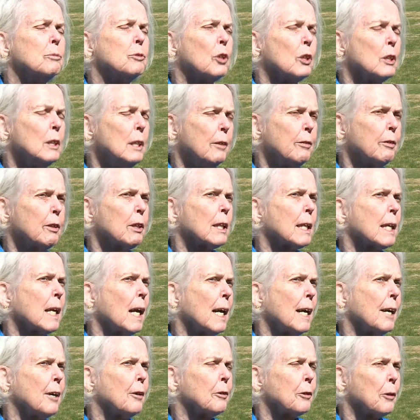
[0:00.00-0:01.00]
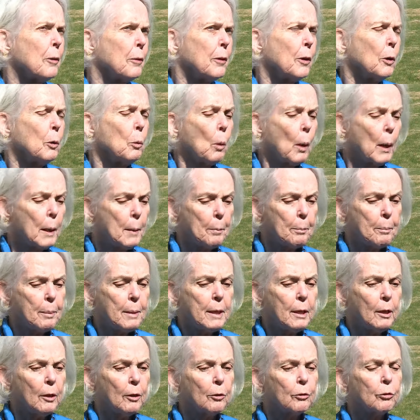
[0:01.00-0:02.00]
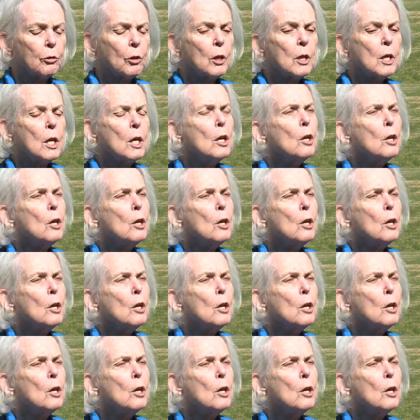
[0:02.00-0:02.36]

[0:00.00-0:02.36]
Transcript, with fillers: significantly higher than their white peers.